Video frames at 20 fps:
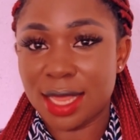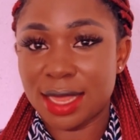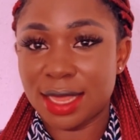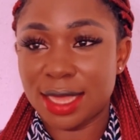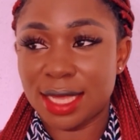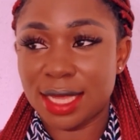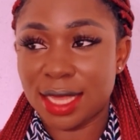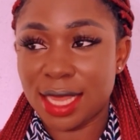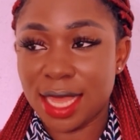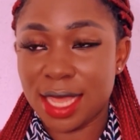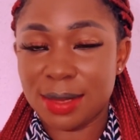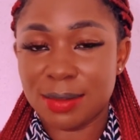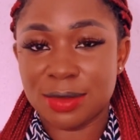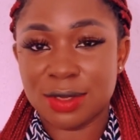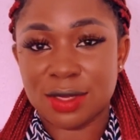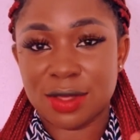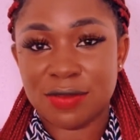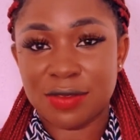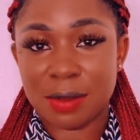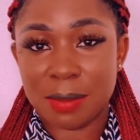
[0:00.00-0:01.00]
names
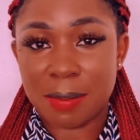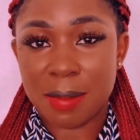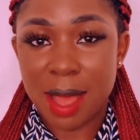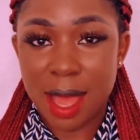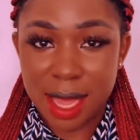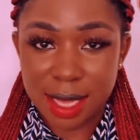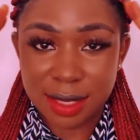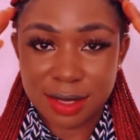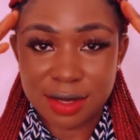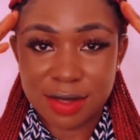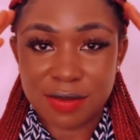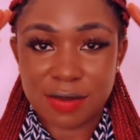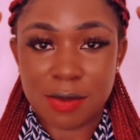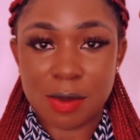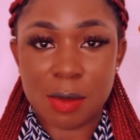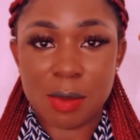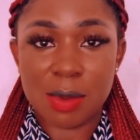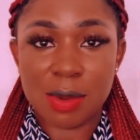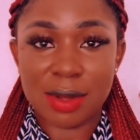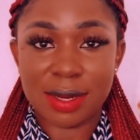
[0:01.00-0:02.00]
of the parts of our
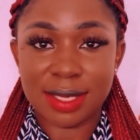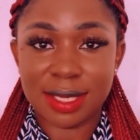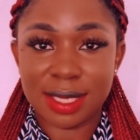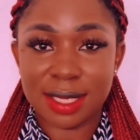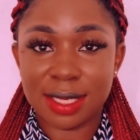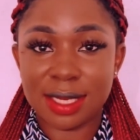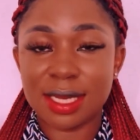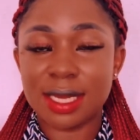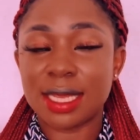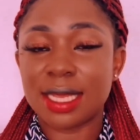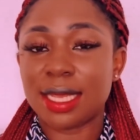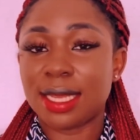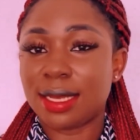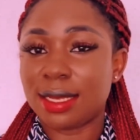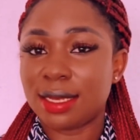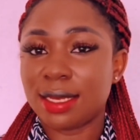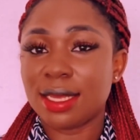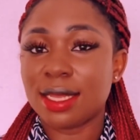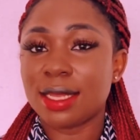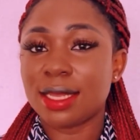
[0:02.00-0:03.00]
body
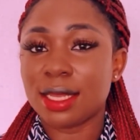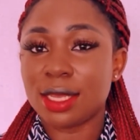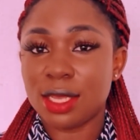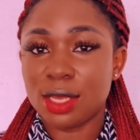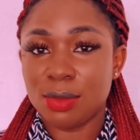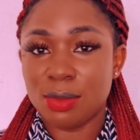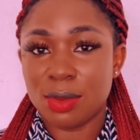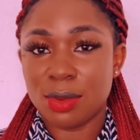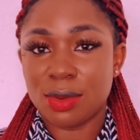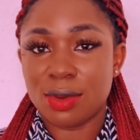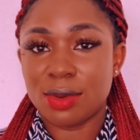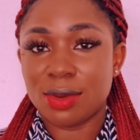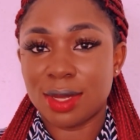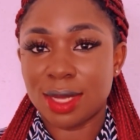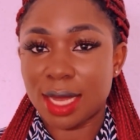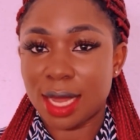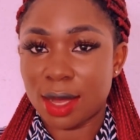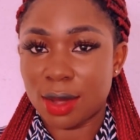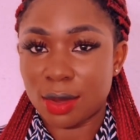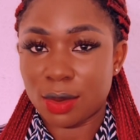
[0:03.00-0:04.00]
in Igbo
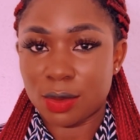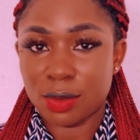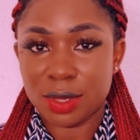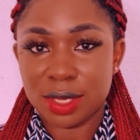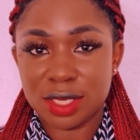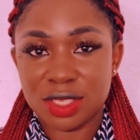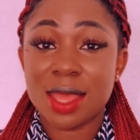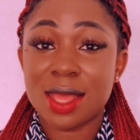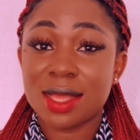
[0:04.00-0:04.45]
language.